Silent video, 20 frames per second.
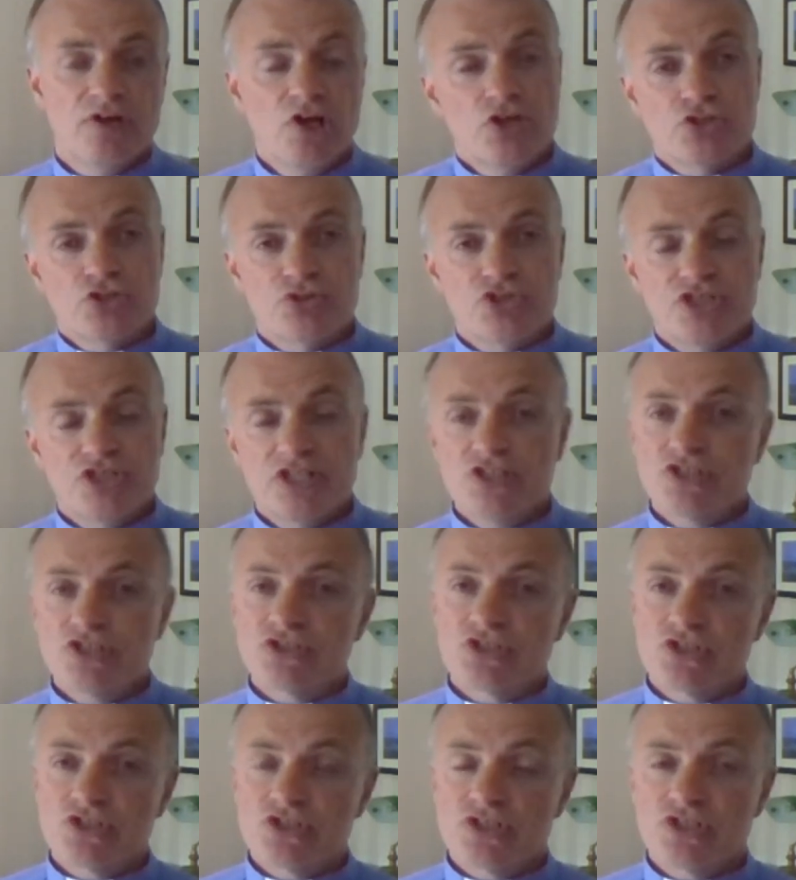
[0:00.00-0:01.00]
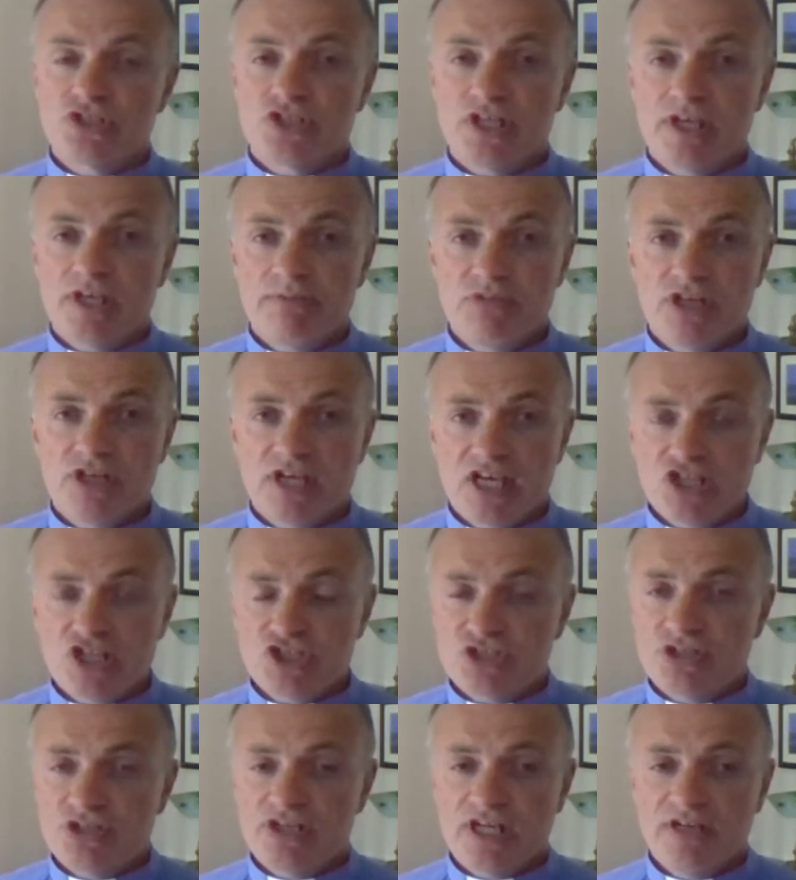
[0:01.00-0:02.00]
So Jesus is the same
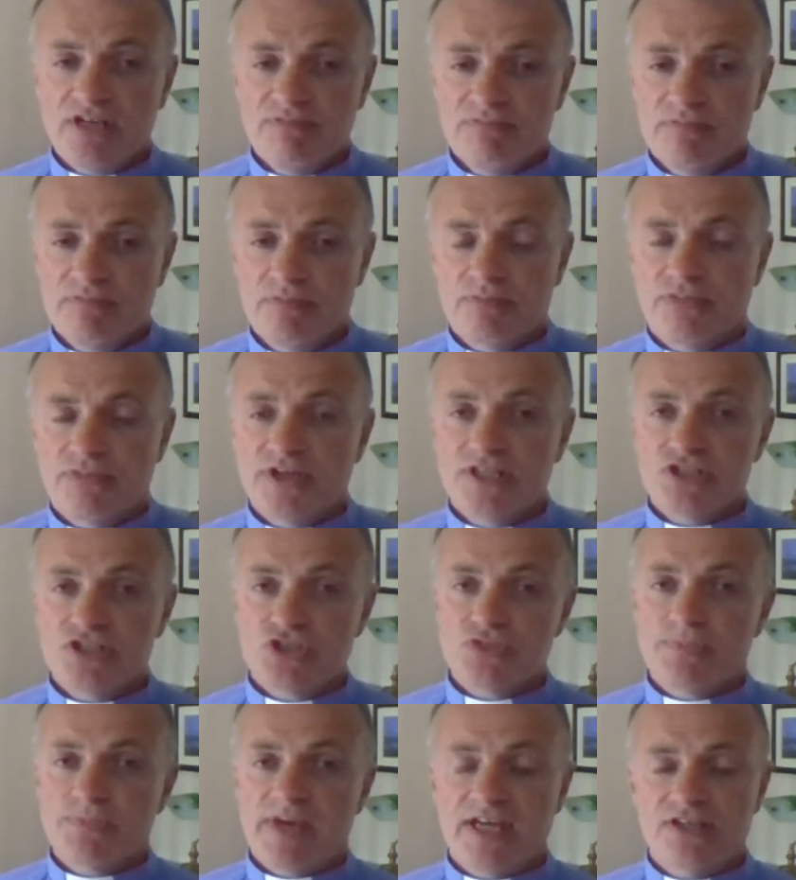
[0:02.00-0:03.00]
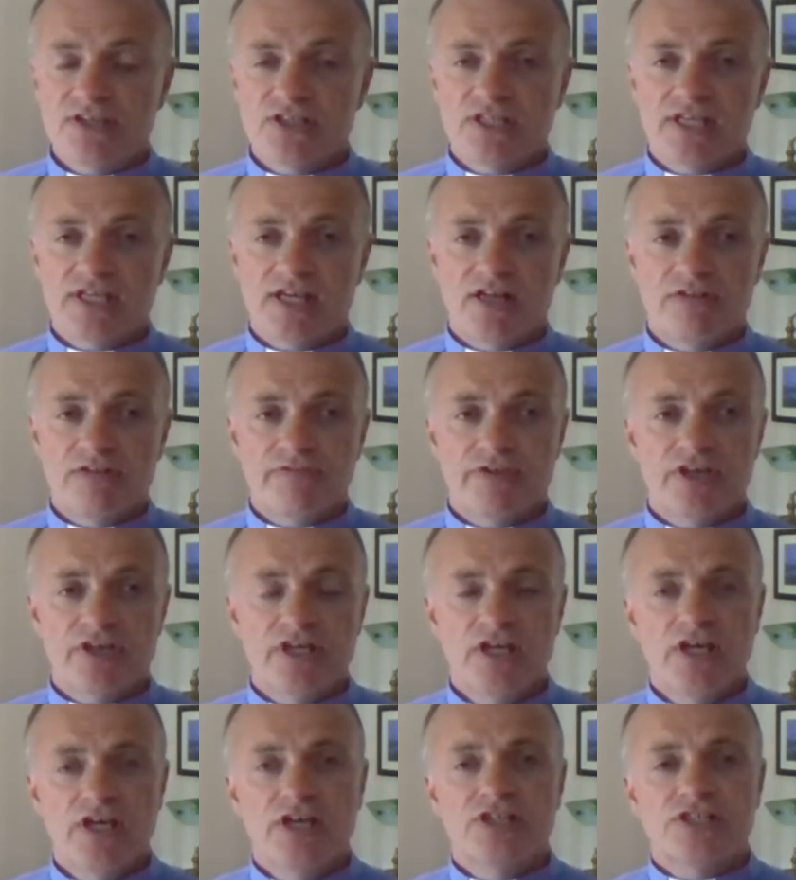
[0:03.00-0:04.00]
yesterday, brings us back to Calvary.
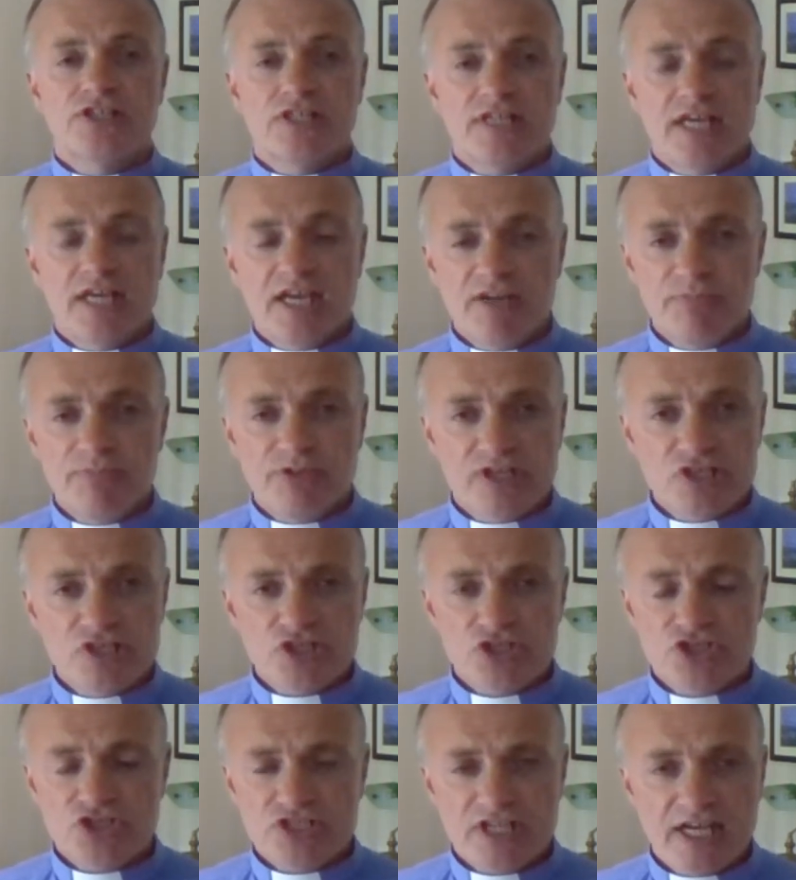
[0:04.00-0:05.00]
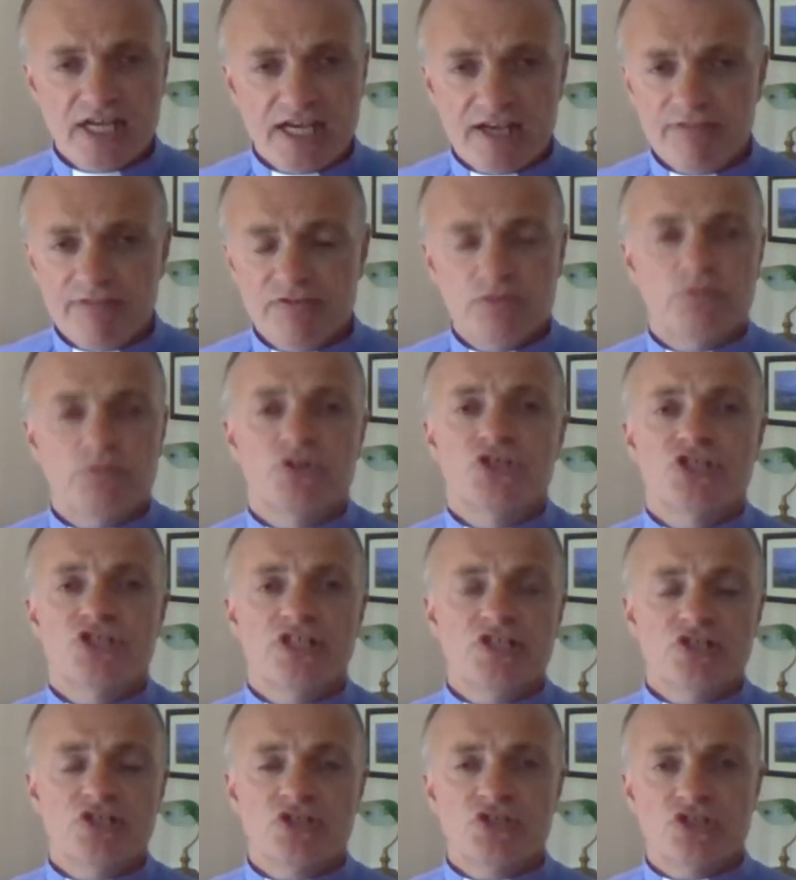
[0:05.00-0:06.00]
Today brings us to heaven, where
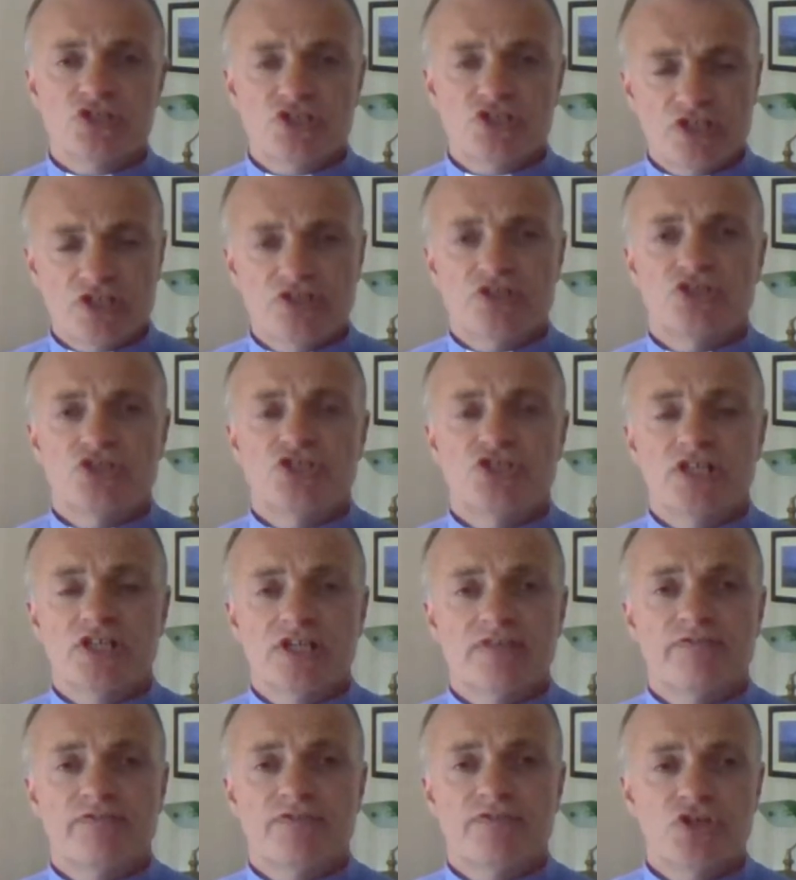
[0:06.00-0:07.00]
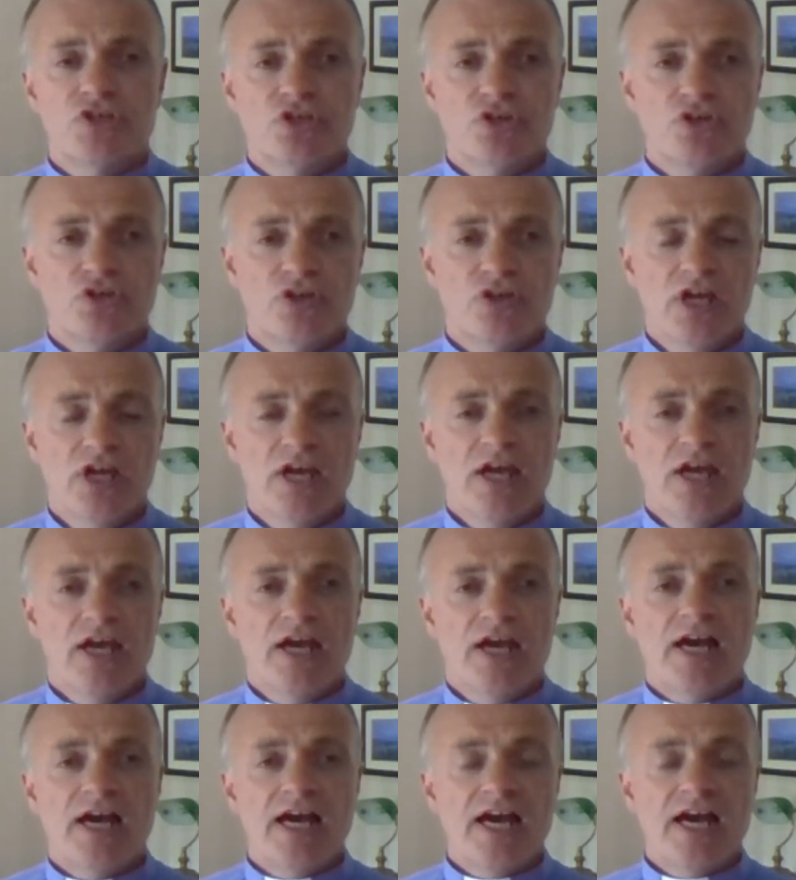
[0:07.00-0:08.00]
Jesus is interceding for you
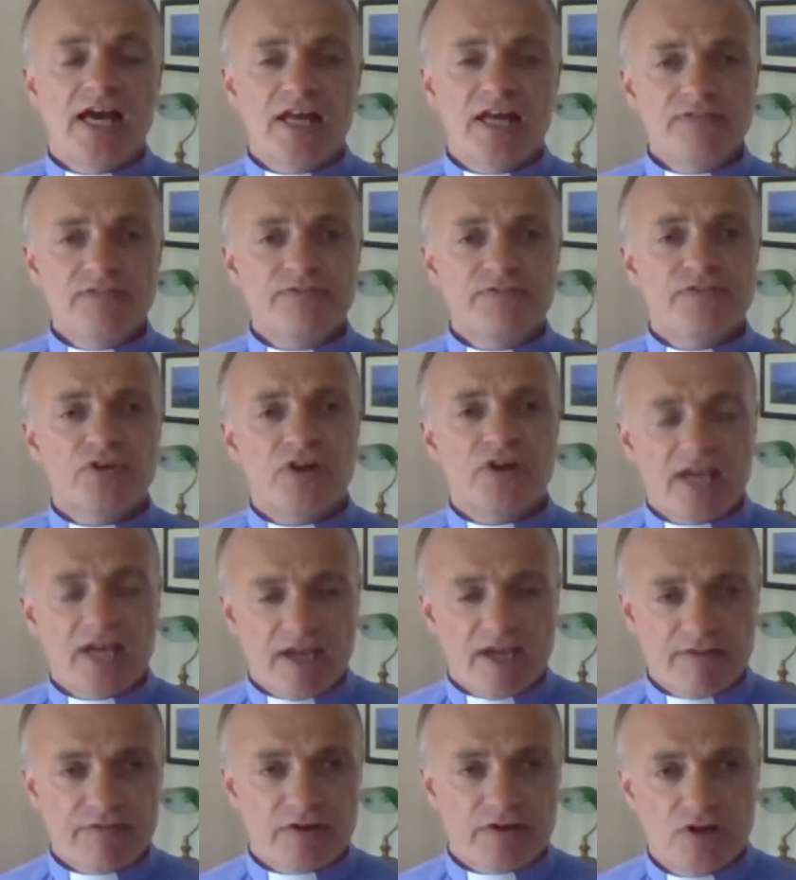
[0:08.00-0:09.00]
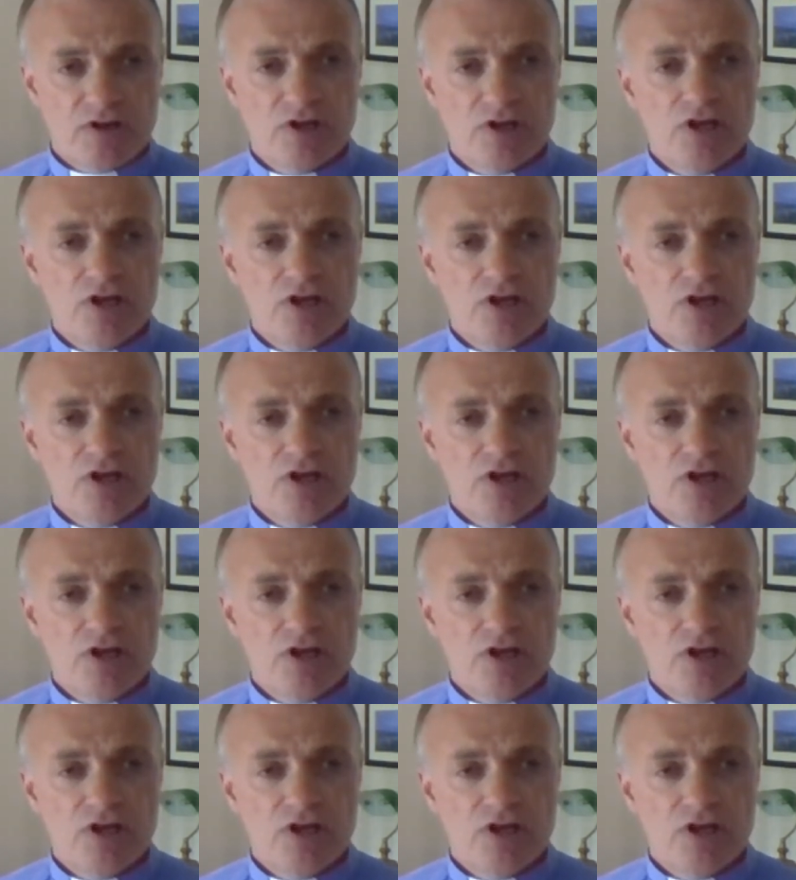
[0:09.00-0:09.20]
and forever.